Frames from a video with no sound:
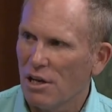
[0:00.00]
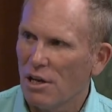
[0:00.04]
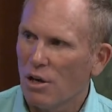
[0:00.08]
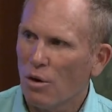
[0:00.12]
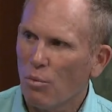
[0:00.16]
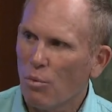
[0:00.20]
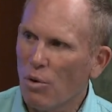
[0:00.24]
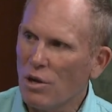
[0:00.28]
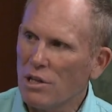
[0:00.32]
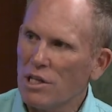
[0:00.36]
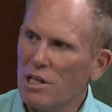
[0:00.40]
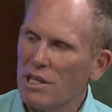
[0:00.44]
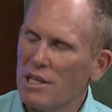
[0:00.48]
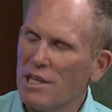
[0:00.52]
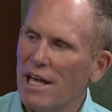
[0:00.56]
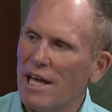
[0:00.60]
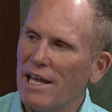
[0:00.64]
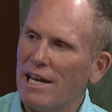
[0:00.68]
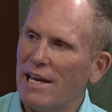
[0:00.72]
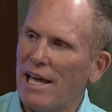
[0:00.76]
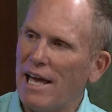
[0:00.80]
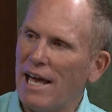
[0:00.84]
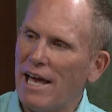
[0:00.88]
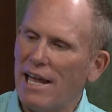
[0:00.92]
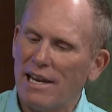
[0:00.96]
rather
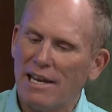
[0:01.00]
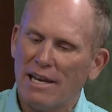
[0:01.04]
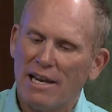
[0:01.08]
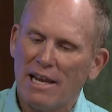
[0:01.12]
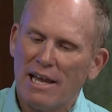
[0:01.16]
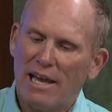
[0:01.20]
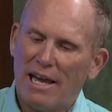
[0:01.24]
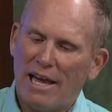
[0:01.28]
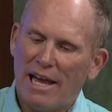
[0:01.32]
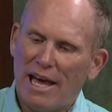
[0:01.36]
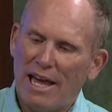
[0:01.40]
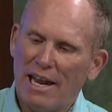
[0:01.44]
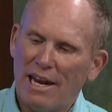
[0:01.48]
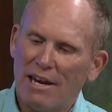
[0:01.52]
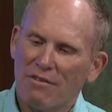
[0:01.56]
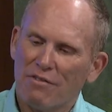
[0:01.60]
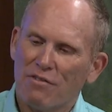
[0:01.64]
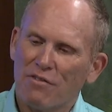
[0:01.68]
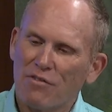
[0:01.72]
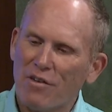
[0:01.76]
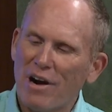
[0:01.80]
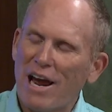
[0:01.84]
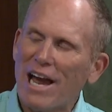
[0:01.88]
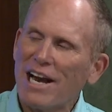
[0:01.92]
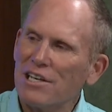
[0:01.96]
than an, an
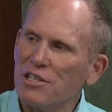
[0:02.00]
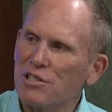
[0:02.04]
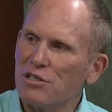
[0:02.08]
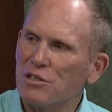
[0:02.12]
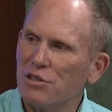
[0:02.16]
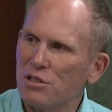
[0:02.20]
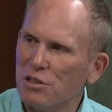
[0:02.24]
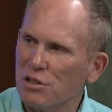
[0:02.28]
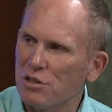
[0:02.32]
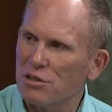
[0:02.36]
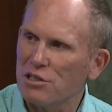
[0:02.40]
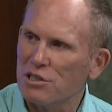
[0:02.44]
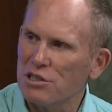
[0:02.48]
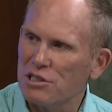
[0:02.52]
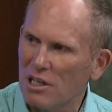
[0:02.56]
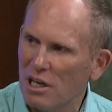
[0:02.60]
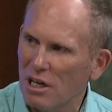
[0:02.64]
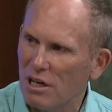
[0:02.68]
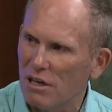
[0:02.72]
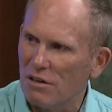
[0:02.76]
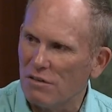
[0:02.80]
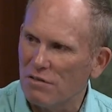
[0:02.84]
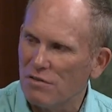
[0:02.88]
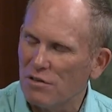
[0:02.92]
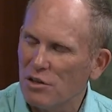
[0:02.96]
infractor
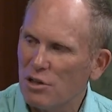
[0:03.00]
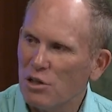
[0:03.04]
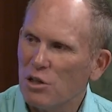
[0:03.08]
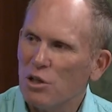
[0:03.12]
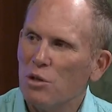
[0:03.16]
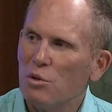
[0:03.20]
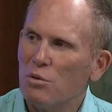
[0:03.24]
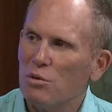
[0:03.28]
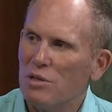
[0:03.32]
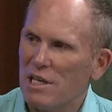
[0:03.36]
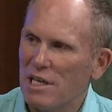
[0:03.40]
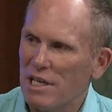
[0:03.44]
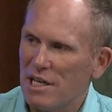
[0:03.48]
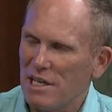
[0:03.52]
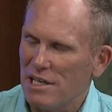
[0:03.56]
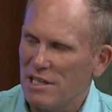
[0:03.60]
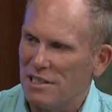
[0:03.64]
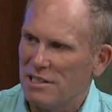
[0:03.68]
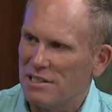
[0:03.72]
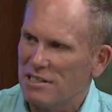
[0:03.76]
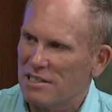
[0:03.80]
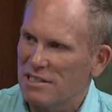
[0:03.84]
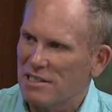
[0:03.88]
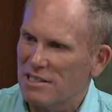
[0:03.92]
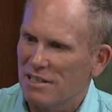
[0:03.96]
yourself who
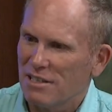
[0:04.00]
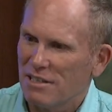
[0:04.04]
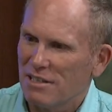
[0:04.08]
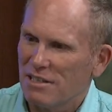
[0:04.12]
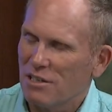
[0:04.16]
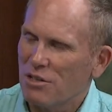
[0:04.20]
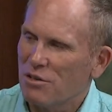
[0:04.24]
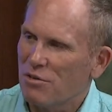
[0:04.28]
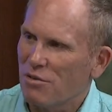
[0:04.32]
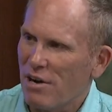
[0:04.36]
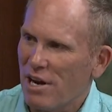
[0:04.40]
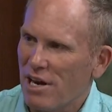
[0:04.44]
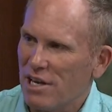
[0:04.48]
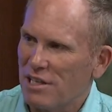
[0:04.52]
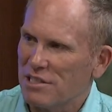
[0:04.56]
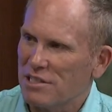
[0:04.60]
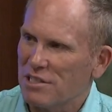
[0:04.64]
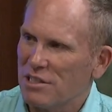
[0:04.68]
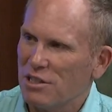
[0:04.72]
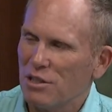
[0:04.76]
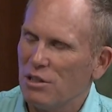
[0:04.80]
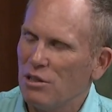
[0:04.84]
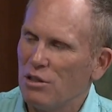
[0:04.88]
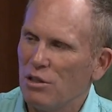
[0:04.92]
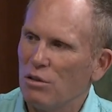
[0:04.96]
needs grace.
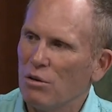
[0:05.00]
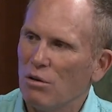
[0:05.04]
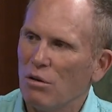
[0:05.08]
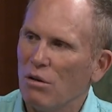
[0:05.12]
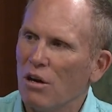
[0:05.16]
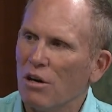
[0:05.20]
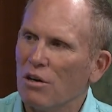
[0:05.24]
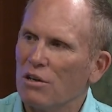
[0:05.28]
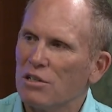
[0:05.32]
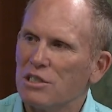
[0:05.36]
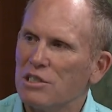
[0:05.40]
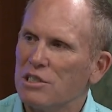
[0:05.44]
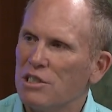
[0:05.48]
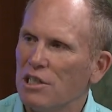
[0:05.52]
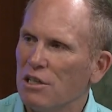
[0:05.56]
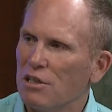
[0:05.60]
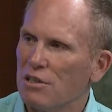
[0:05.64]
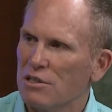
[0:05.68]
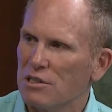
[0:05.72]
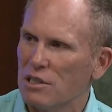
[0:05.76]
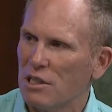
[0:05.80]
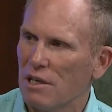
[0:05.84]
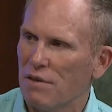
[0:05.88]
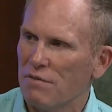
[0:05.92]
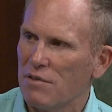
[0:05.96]
You, you no longer see
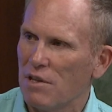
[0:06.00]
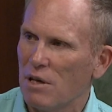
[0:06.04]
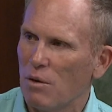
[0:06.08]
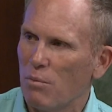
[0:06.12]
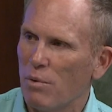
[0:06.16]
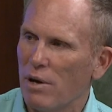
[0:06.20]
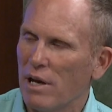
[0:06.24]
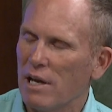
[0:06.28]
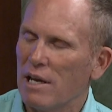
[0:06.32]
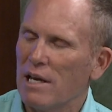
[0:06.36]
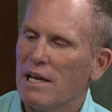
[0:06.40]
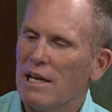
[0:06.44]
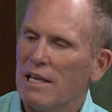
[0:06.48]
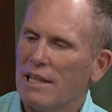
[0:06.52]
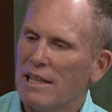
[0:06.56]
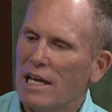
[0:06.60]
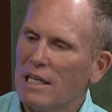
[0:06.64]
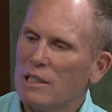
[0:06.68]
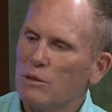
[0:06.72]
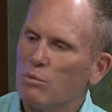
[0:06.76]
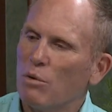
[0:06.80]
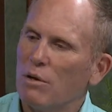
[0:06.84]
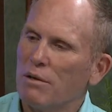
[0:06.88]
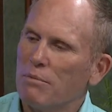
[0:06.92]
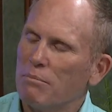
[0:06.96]
yourself that way.
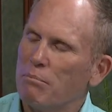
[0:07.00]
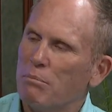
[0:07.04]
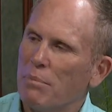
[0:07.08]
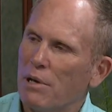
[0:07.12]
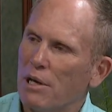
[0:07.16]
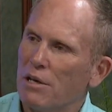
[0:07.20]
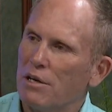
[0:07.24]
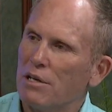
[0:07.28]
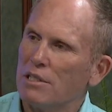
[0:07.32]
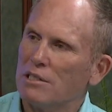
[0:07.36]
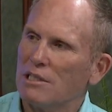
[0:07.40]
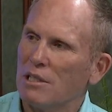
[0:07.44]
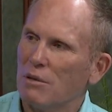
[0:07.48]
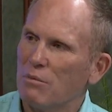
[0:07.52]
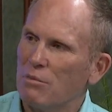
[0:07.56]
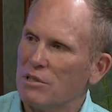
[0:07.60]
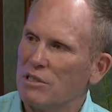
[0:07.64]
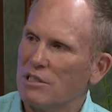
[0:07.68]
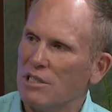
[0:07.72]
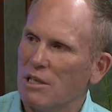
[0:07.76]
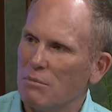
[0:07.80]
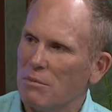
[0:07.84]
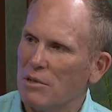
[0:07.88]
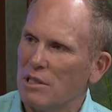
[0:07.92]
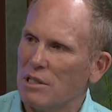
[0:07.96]
That's what bitterness and
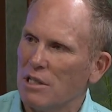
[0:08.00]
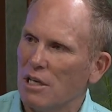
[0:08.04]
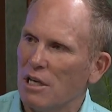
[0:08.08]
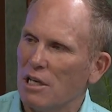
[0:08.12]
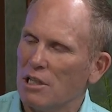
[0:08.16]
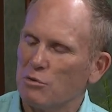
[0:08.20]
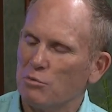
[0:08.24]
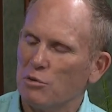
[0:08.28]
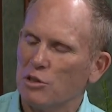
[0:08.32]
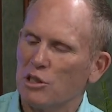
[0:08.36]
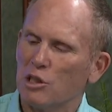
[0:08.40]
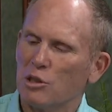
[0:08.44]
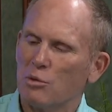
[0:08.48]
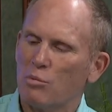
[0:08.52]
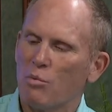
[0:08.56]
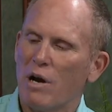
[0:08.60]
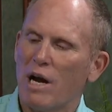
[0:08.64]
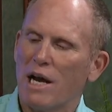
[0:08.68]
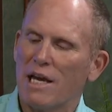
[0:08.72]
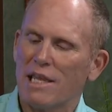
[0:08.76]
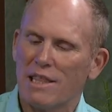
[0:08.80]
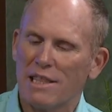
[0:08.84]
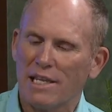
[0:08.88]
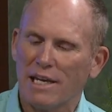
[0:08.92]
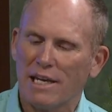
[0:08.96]
resentment does, which is
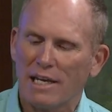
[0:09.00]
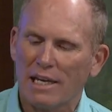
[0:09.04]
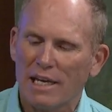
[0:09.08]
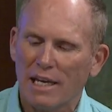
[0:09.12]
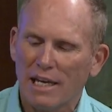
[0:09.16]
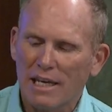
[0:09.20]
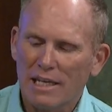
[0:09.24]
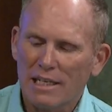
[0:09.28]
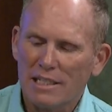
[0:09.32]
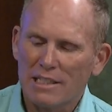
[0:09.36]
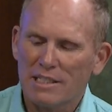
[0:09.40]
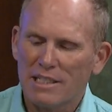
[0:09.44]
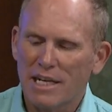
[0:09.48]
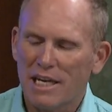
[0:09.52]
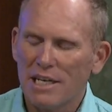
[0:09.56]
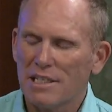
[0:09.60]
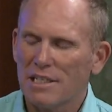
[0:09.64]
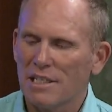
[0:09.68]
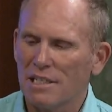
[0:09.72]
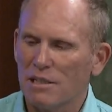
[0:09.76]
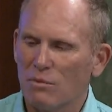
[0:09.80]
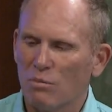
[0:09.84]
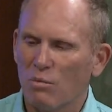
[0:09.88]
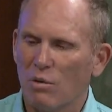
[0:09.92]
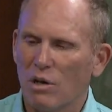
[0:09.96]
why I think
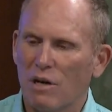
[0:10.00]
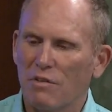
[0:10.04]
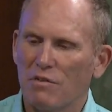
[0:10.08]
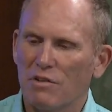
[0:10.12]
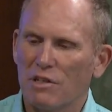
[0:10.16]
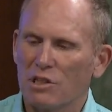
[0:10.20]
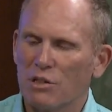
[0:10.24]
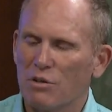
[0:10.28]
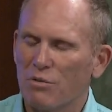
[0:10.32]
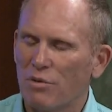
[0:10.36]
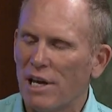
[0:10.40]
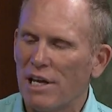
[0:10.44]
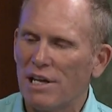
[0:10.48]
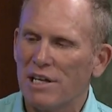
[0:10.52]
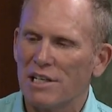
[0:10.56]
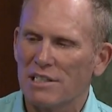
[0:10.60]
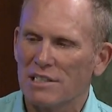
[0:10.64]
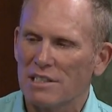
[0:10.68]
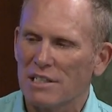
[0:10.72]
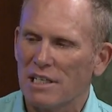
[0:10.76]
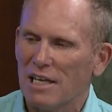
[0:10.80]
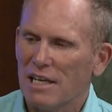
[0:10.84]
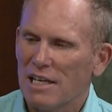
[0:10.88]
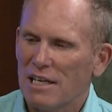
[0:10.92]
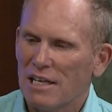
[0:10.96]
Satan, one of his greatest